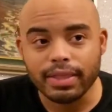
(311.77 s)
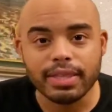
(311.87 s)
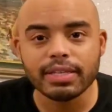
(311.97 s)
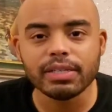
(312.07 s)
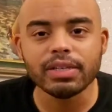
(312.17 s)

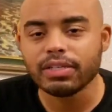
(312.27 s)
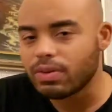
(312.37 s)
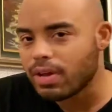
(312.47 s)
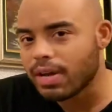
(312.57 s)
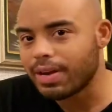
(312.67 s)
this looks
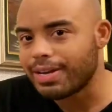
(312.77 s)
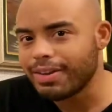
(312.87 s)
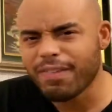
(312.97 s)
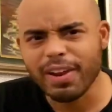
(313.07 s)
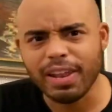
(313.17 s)
like on a
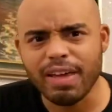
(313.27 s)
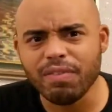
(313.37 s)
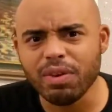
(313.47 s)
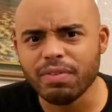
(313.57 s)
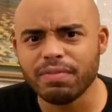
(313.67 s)
different
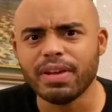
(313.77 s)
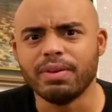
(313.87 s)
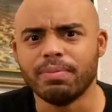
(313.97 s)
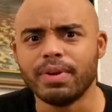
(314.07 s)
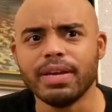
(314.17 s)
level than Venom.